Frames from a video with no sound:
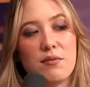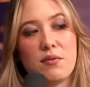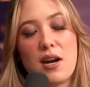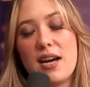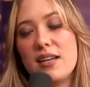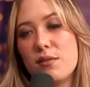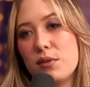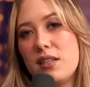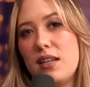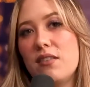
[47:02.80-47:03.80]
and
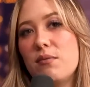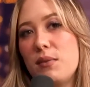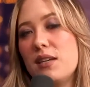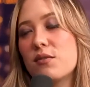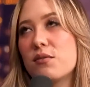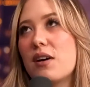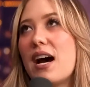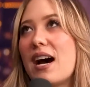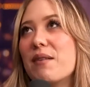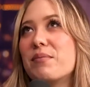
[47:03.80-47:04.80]
Ryan would give me
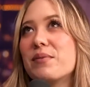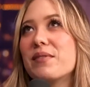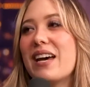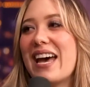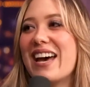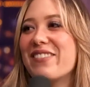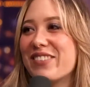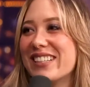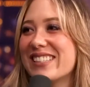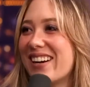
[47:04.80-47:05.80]
crap
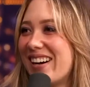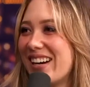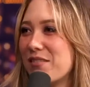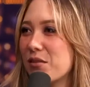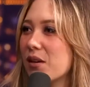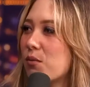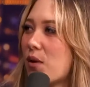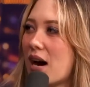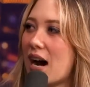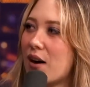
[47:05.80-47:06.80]
every time. You're like,
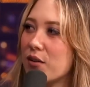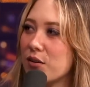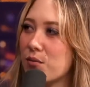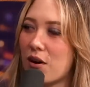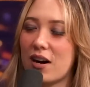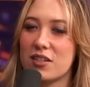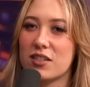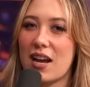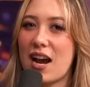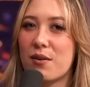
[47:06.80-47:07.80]
how do you
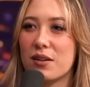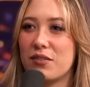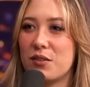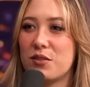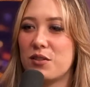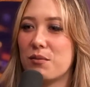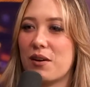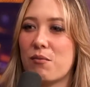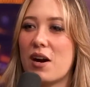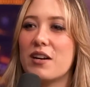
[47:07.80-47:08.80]
watch an hour of YouTube?
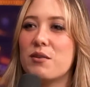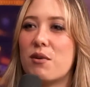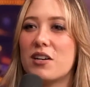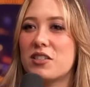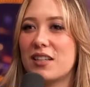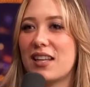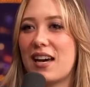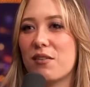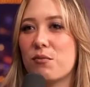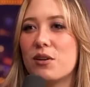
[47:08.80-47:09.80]
Or why are you watching
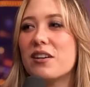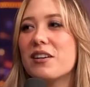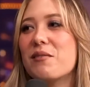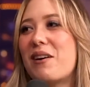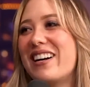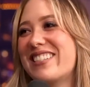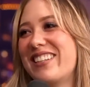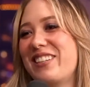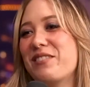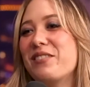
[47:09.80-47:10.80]
that? Or what are you
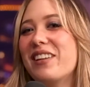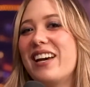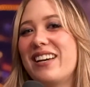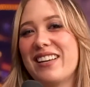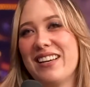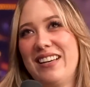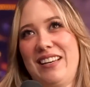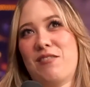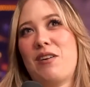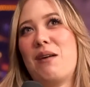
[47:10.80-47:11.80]
watching? You would like
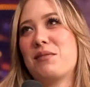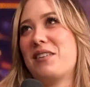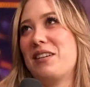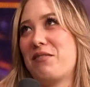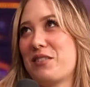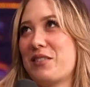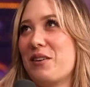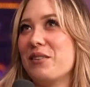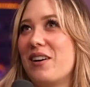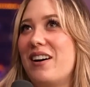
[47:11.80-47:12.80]
crapped on it for
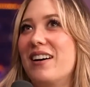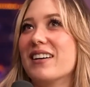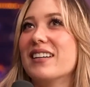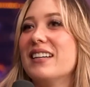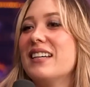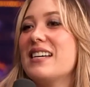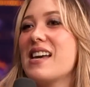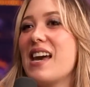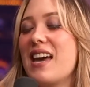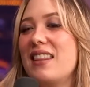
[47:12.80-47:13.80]
so long.
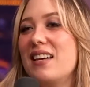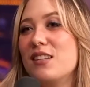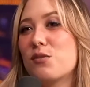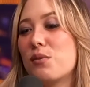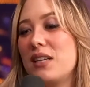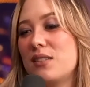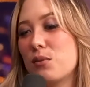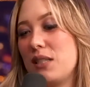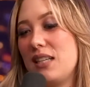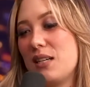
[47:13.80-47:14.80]
And then twenty
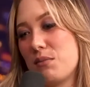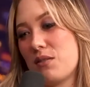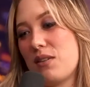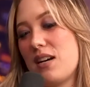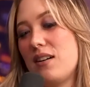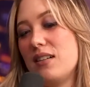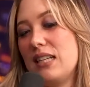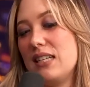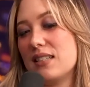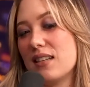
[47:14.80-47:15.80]
twenty comes around
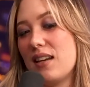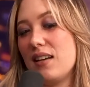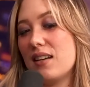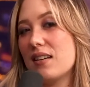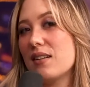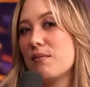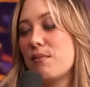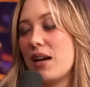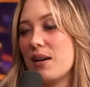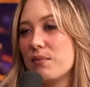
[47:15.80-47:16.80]
and he's like,
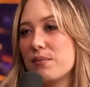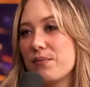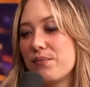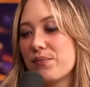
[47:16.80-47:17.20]
babe,